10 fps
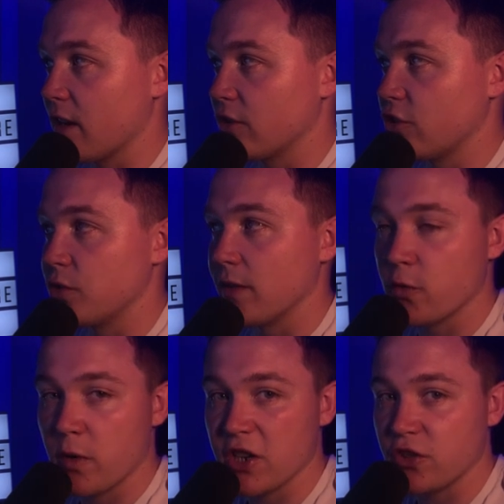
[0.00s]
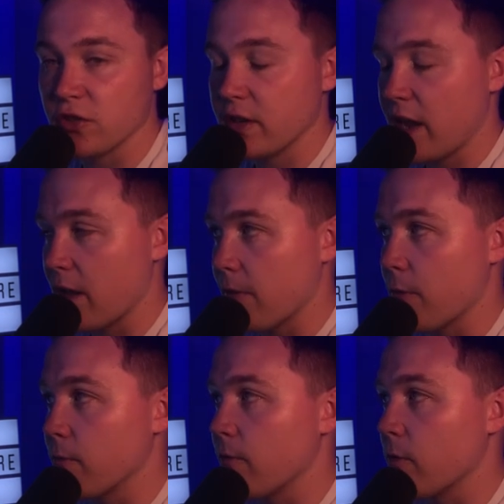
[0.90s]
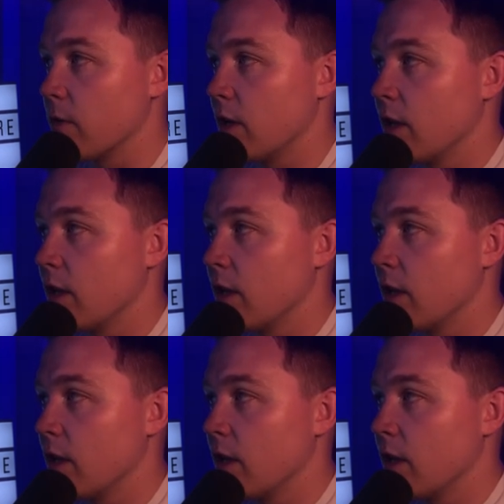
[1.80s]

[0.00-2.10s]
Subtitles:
should you have a question. How thoughtful.